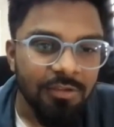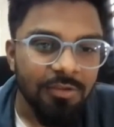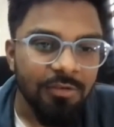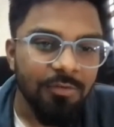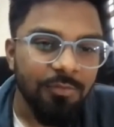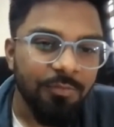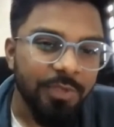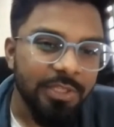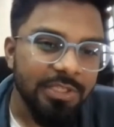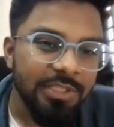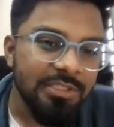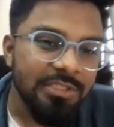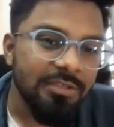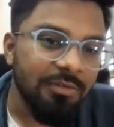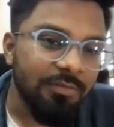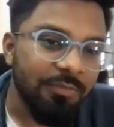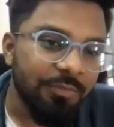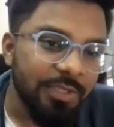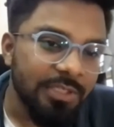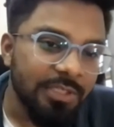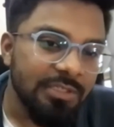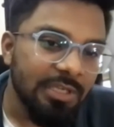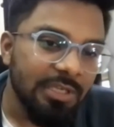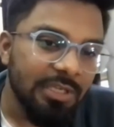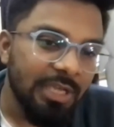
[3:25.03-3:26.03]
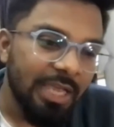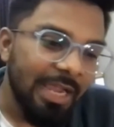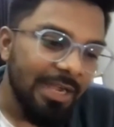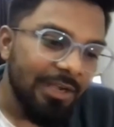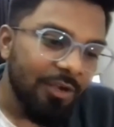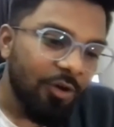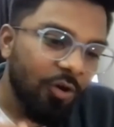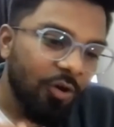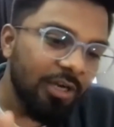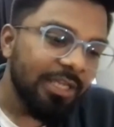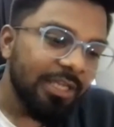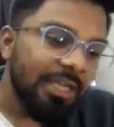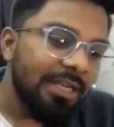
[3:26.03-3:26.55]
which and
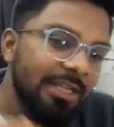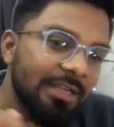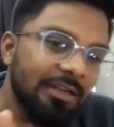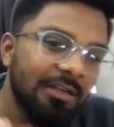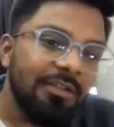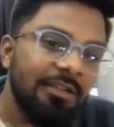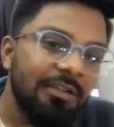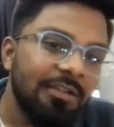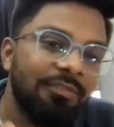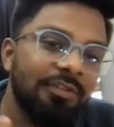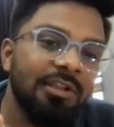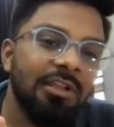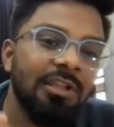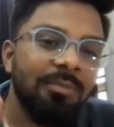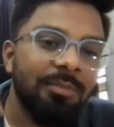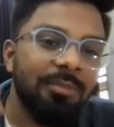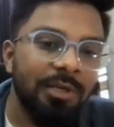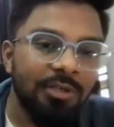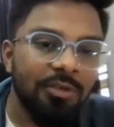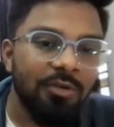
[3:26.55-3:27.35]
organically, if you're able